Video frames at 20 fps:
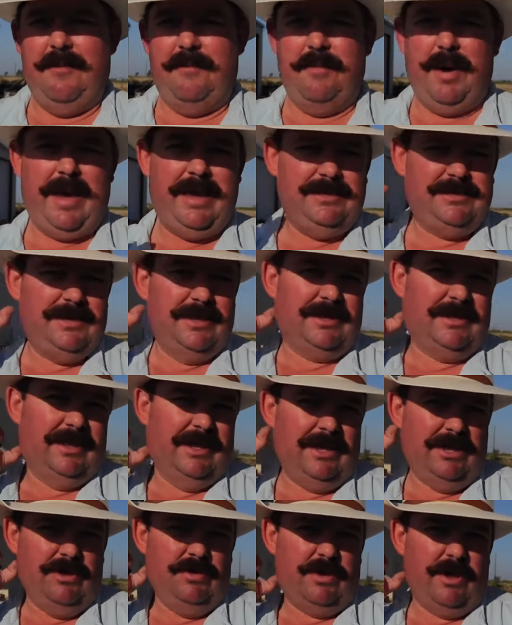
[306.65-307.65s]

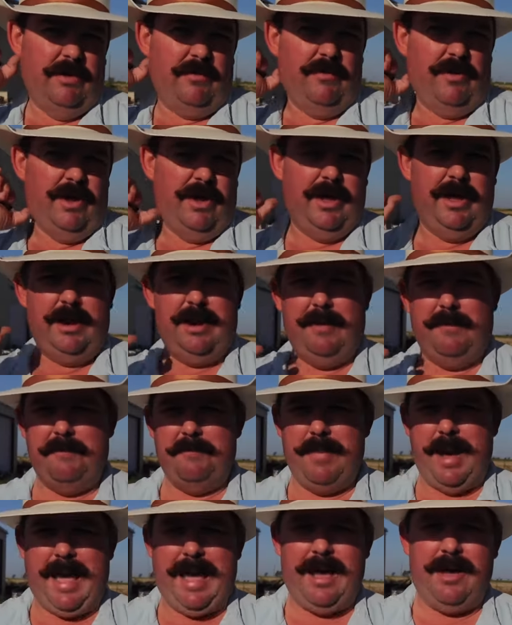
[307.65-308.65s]
basically you can run
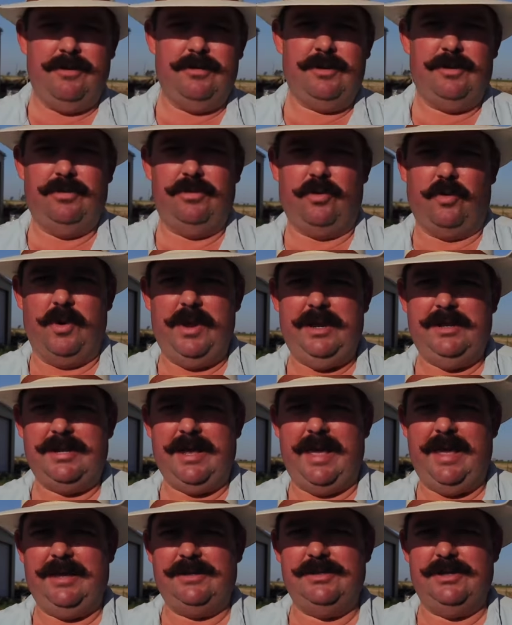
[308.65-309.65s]
about three
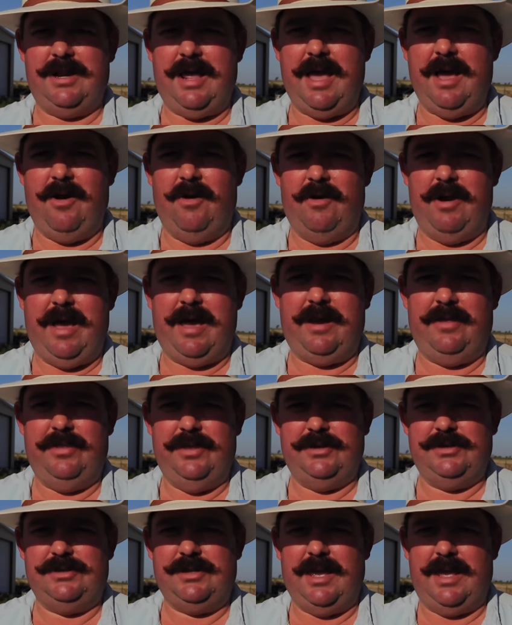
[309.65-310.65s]
tanks an hour out of
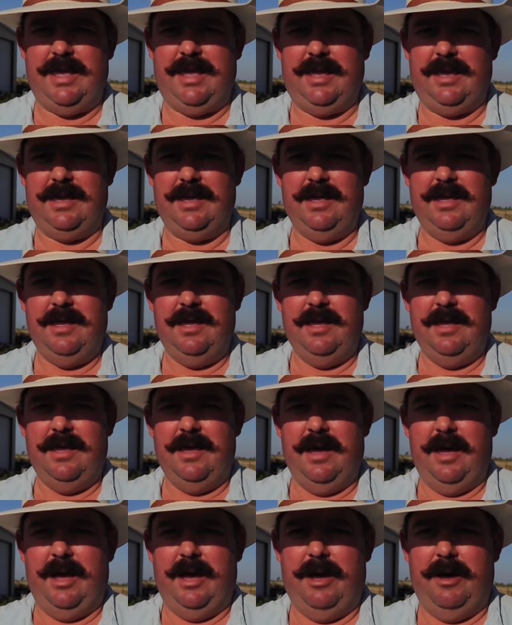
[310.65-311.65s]
this tank
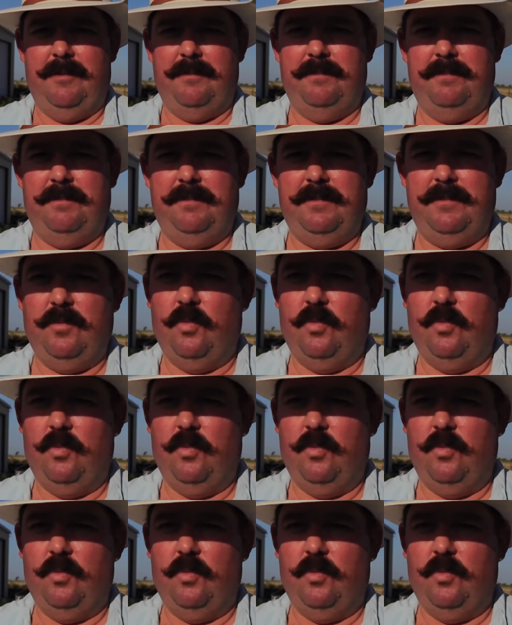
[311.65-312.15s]
um,